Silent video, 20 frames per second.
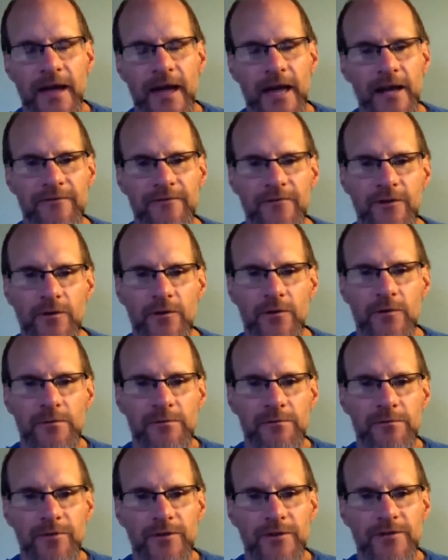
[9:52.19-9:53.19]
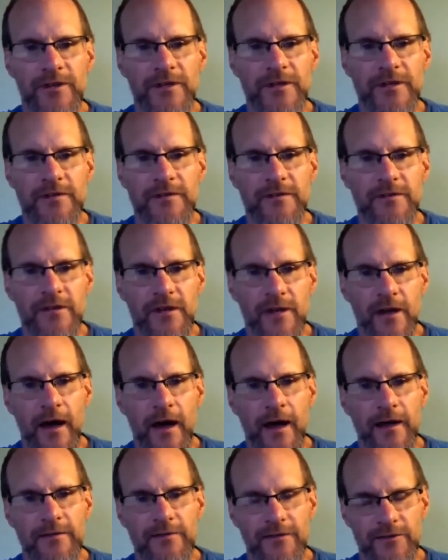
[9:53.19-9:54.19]
And if you put the, the,
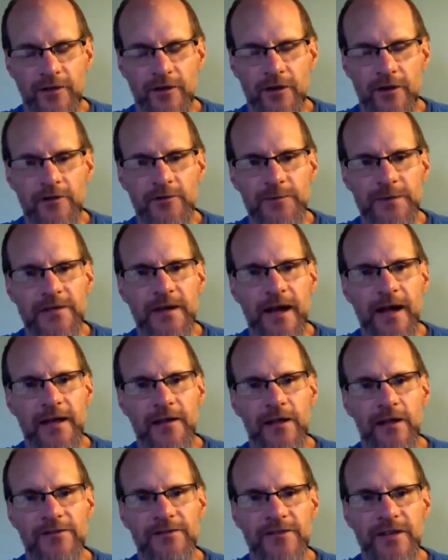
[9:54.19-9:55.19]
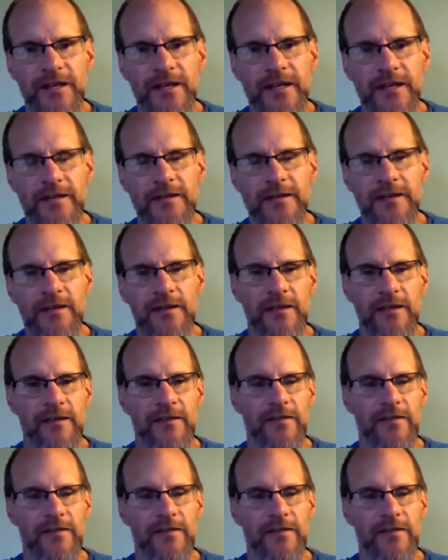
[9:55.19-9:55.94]
uh, the shutter speed dial on T,